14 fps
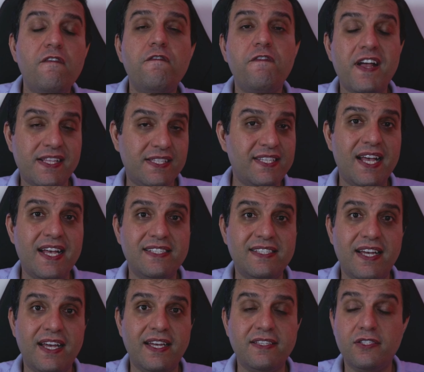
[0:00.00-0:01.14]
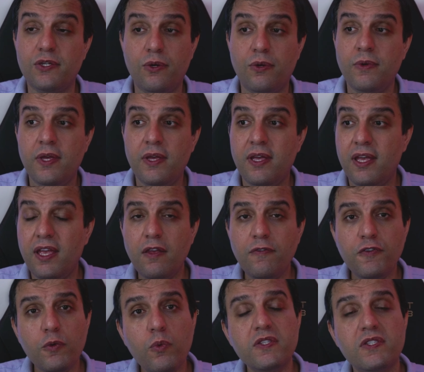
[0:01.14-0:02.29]
Fantastic. So if you
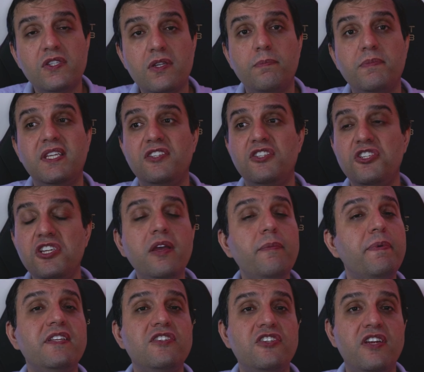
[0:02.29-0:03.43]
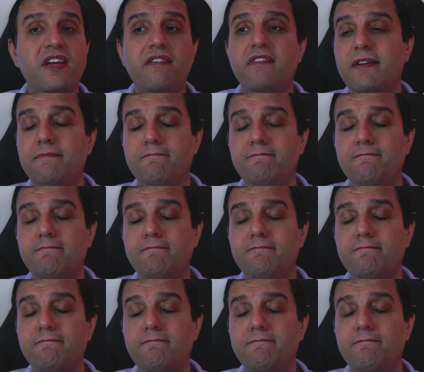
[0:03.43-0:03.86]
want something cheap and cheery,